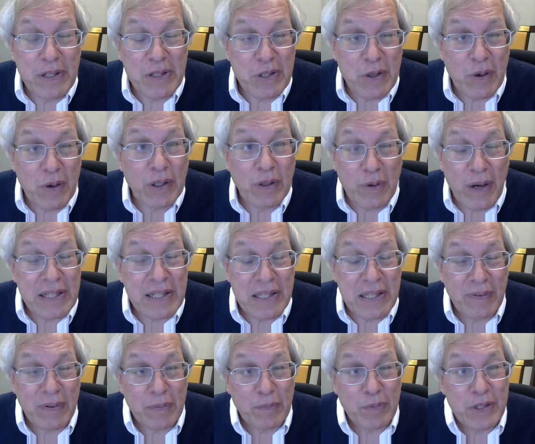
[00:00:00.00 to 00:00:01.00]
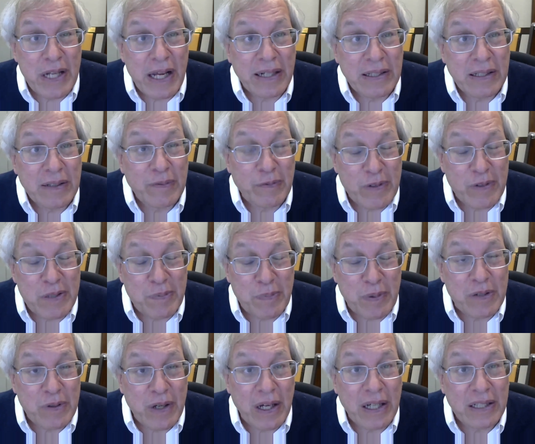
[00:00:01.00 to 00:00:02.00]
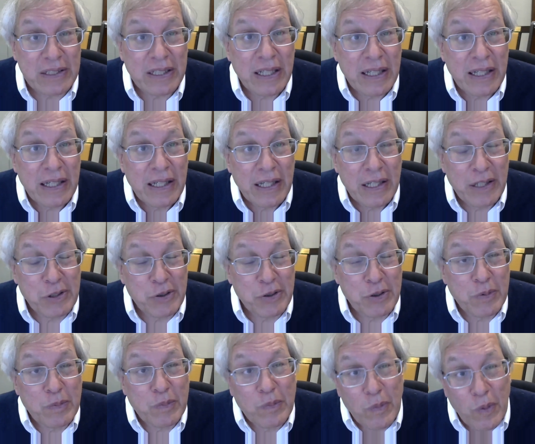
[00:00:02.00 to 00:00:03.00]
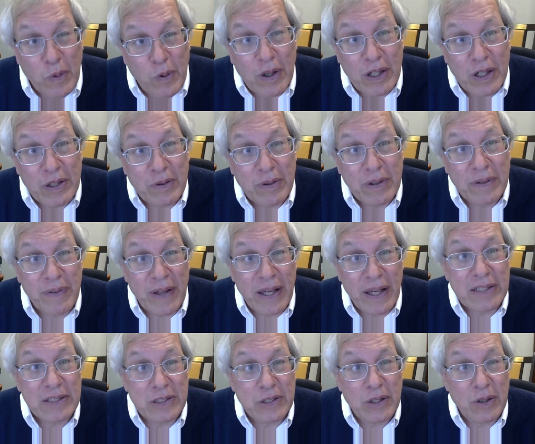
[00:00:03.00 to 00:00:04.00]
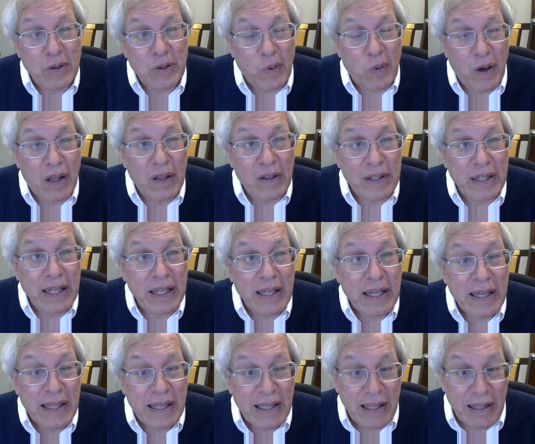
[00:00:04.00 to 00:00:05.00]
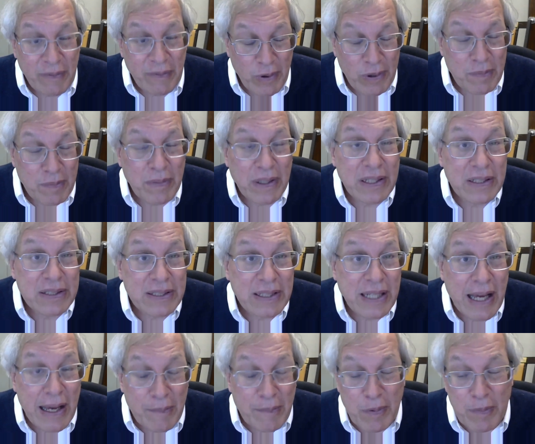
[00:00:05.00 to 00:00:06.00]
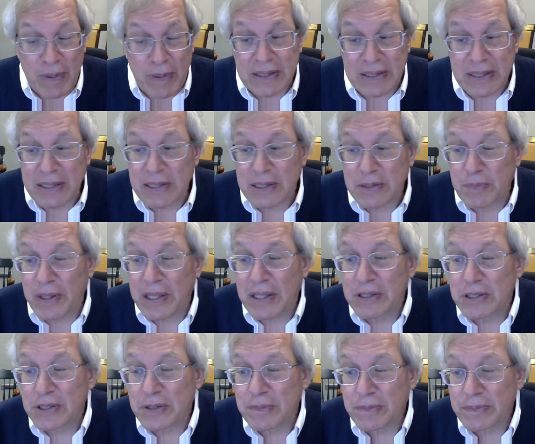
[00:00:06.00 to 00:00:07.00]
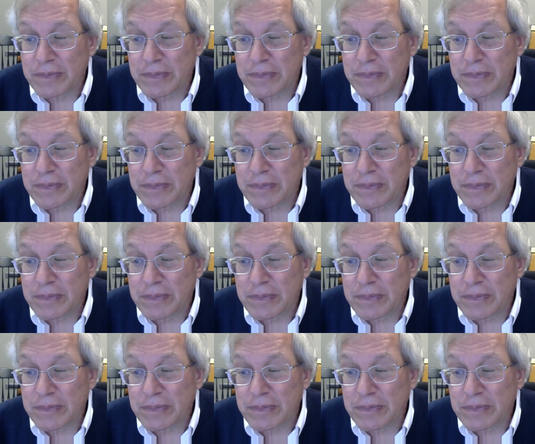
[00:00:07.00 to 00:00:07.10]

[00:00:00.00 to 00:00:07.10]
be so aggressive in protecting free speech rights. It should do more to advance equality, even if it means compromising speech.